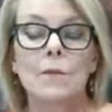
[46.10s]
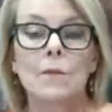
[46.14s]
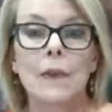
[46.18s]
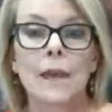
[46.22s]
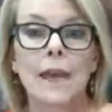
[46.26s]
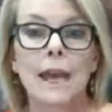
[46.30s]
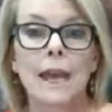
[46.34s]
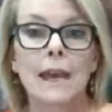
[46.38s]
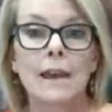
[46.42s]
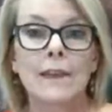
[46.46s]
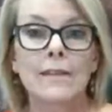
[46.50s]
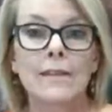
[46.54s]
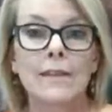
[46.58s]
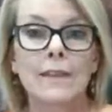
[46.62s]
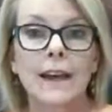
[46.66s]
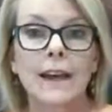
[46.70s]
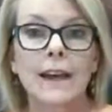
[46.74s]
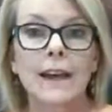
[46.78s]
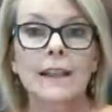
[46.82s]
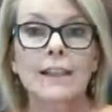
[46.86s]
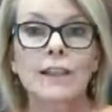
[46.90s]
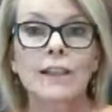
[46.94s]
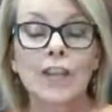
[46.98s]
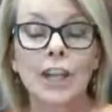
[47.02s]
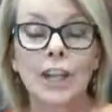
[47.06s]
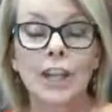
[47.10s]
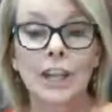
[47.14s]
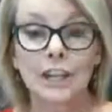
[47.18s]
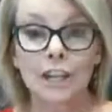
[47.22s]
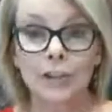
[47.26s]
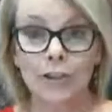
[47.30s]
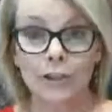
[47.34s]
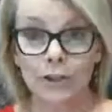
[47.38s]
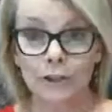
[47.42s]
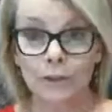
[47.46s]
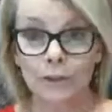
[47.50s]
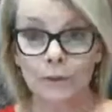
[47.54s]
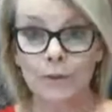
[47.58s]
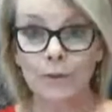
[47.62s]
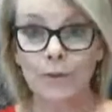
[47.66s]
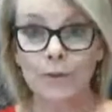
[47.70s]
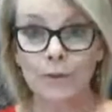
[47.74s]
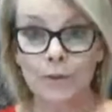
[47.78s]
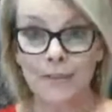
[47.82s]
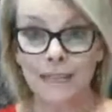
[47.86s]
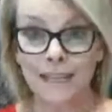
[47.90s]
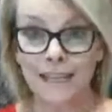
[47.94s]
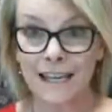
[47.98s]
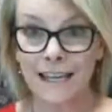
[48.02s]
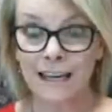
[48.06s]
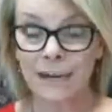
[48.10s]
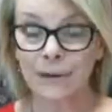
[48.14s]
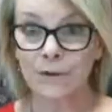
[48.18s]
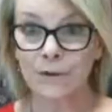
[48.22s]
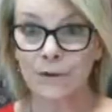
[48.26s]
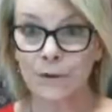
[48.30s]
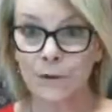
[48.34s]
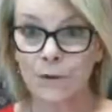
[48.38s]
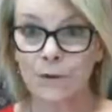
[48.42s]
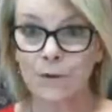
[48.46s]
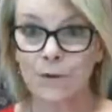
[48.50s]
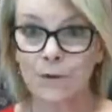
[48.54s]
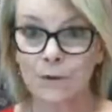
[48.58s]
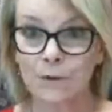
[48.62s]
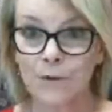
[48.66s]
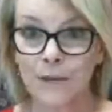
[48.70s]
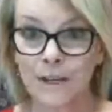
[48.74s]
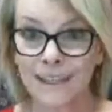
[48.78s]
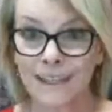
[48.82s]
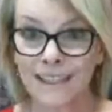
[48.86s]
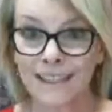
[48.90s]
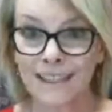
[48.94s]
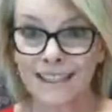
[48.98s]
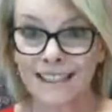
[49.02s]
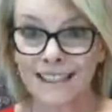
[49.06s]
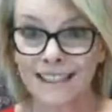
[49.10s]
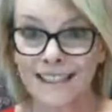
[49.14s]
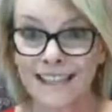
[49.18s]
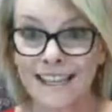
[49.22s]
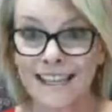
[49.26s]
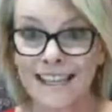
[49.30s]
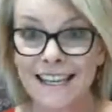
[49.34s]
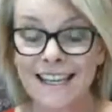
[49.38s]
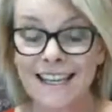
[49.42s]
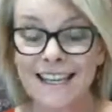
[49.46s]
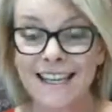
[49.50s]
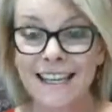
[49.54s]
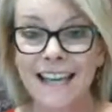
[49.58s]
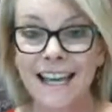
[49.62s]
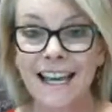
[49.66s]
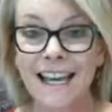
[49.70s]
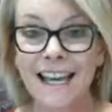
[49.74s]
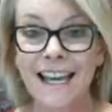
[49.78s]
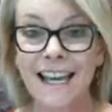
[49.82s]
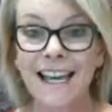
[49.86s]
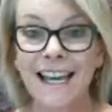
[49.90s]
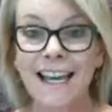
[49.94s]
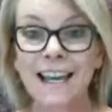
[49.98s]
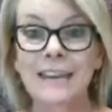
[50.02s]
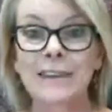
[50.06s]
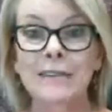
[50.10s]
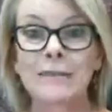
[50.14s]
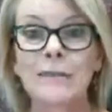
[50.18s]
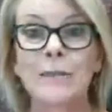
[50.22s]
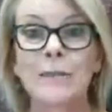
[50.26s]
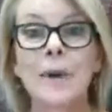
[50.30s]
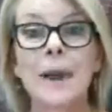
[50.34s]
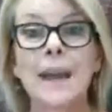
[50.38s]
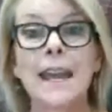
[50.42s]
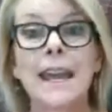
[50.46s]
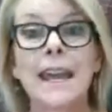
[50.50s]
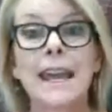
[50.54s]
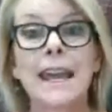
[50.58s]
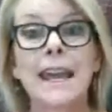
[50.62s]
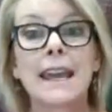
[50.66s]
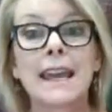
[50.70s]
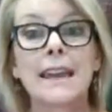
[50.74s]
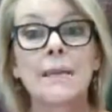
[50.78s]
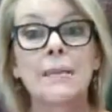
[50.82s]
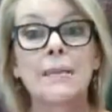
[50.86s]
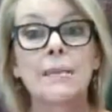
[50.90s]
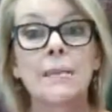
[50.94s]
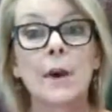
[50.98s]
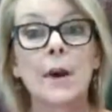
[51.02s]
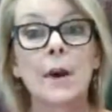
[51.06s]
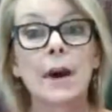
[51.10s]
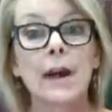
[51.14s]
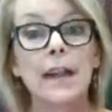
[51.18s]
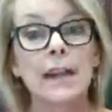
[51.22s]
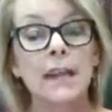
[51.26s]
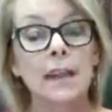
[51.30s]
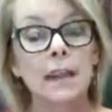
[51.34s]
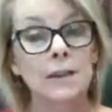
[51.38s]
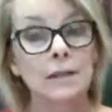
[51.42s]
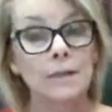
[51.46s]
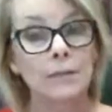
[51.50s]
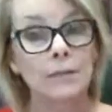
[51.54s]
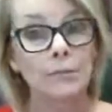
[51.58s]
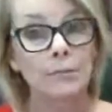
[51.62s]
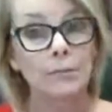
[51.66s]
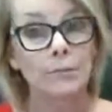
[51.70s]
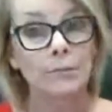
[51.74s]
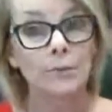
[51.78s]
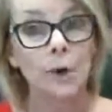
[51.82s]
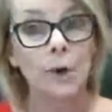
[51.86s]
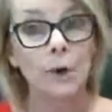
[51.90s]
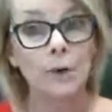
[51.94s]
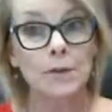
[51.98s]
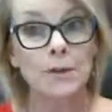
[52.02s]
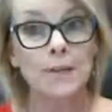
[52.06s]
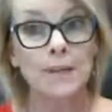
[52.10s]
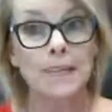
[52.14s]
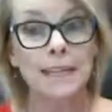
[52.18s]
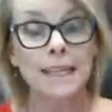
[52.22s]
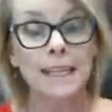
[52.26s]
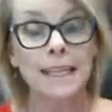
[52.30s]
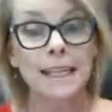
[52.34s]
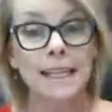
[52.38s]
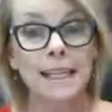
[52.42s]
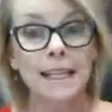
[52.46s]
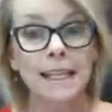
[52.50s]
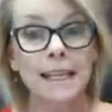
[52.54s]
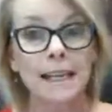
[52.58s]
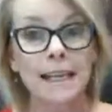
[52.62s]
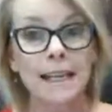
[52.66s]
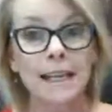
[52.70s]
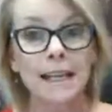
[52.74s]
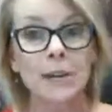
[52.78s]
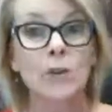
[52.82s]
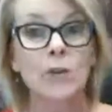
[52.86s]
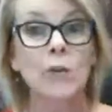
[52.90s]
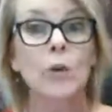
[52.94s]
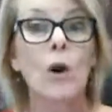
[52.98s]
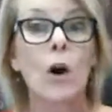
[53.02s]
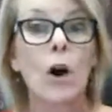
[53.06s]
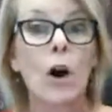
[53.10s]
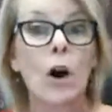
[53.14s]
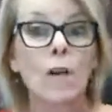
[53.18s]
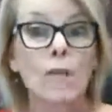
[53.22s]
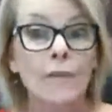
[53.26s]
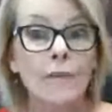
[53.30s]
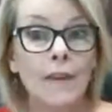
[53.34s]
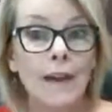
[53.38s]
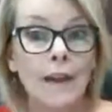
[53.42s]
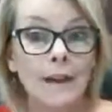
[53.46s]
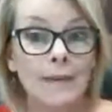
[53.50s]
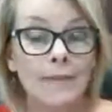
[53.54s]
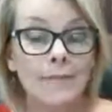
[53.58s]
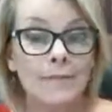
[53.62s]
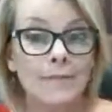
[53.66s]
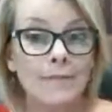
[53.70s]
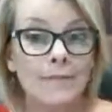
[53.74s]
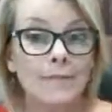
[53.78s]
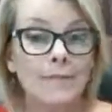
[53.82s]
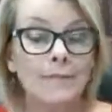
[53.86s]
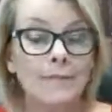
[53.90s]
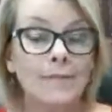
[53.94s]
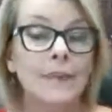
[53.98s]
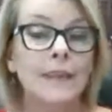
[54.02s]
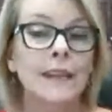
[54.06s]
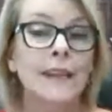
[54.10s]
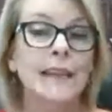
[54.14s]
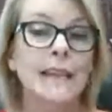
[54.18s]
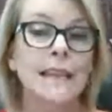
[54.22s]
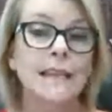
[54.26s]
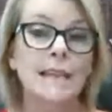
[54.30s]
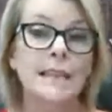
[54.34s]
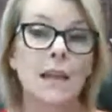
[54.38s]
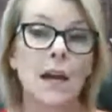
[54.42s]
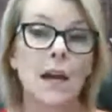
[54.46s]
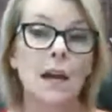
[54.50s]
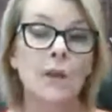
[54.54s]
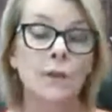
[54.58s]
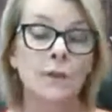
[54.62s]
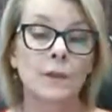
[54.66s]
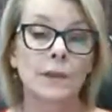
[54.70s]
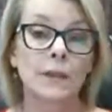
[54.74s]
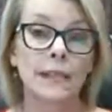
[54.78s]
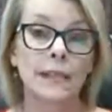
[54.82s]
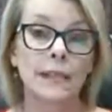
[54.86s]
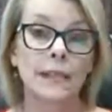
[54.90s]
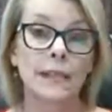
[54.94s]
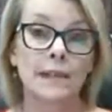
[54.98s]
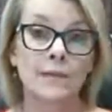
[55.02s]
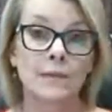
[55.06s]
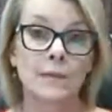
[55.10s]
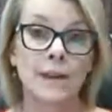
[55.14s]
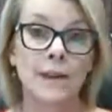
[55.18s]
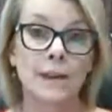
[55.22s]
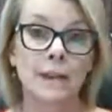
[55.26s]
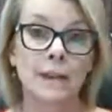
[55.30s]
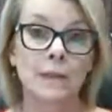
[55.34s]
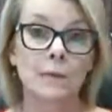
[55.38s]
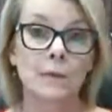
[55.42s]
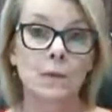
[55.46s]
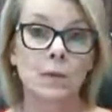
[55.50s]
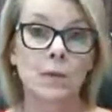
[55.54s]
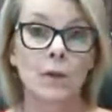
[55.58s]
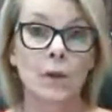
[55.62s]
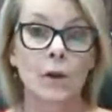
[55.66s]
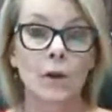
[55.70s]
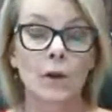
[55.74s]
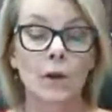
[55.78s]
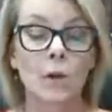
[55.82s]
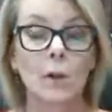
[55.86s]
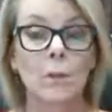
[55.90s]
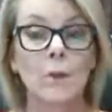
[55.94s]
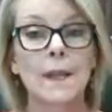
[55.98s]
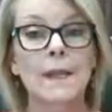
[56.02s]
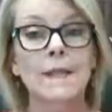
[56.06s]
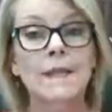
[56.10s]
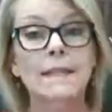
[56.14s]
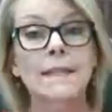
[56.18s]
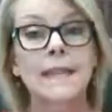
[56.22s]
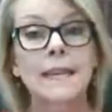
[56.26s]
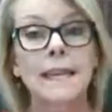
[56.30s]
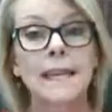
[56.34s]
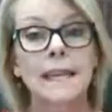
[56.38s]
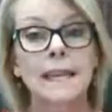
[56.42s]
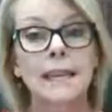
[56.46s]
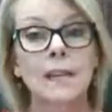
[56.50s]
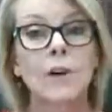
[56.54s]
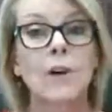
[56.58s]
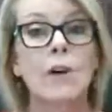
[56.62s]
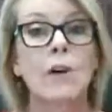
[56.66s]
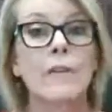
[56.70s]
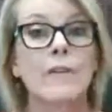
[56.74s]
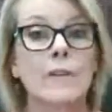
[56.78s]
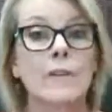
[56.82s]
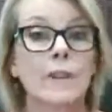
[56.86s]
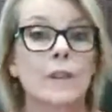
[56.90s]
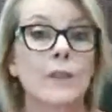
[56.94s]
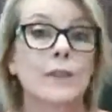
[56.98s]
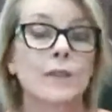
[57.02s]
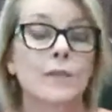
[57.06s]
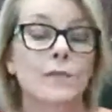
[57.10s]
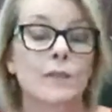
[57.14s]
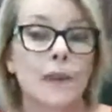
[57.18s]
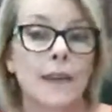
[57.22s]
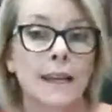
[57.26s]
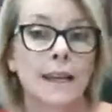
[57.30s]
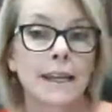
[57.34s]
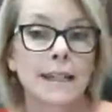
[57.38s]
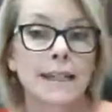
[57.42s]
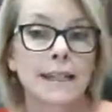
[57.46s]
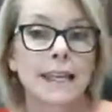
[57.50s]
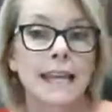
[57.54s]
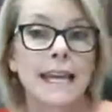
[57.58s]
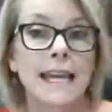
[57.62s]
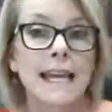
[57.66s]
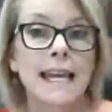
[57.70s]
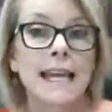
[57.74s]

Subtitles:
We have changed the rules in our group recently, whereby posting your offer is only available on a Wednesday in the offer thread.